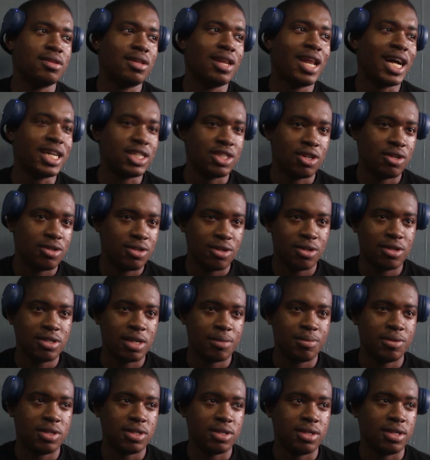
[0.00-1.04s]
latch on to those
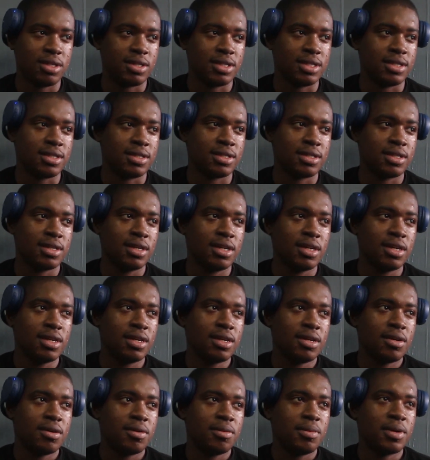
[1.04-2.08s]
opportunities,
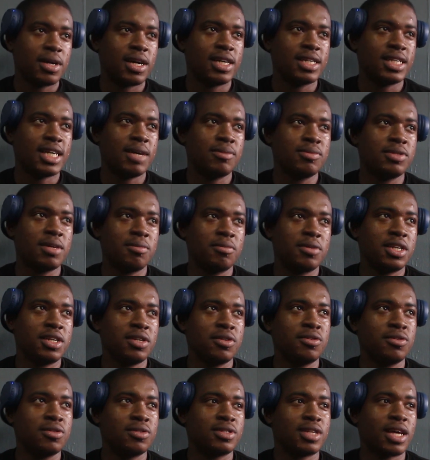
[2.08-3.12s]
because I'm somebody
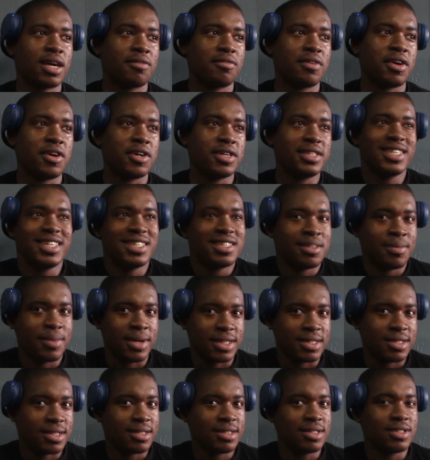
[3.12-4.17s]
who is like very
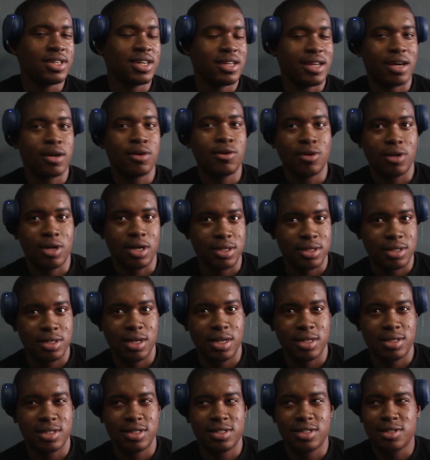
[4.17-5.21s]
sentimental, so I hold on to
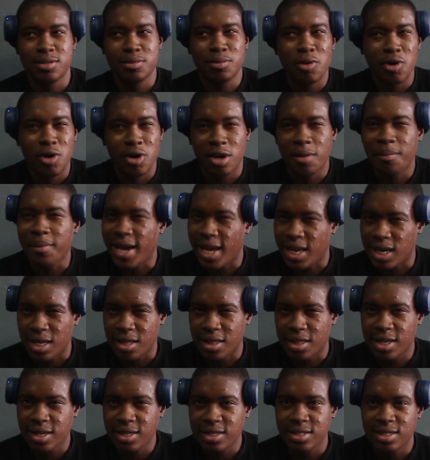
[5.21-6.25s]
lots of small minor
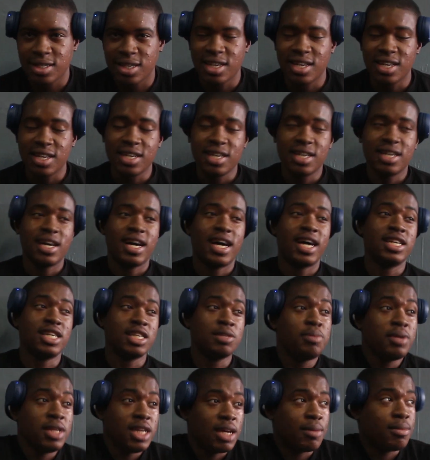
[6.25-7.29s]
things, and
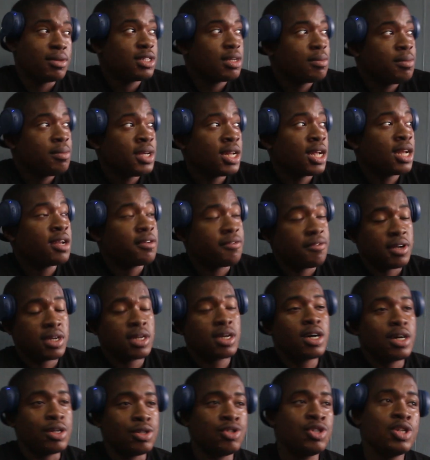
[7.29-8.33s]
just being able to be in a different
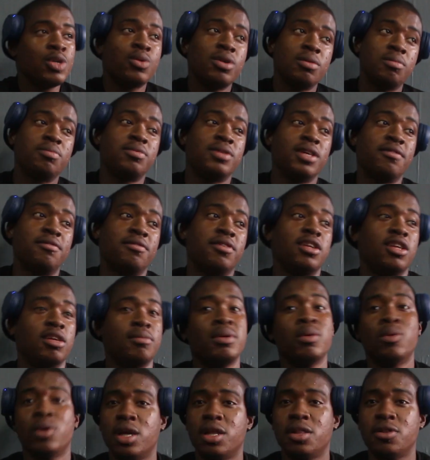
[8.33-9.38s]
country would definitely
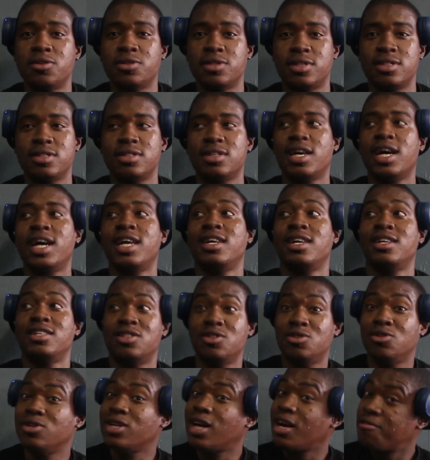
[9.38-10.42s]
be one of those. And then
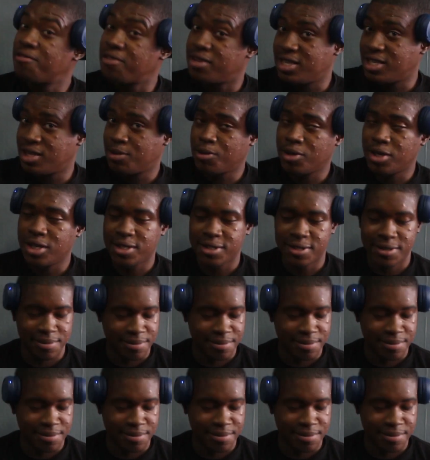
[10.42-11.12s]
to do that for this sport,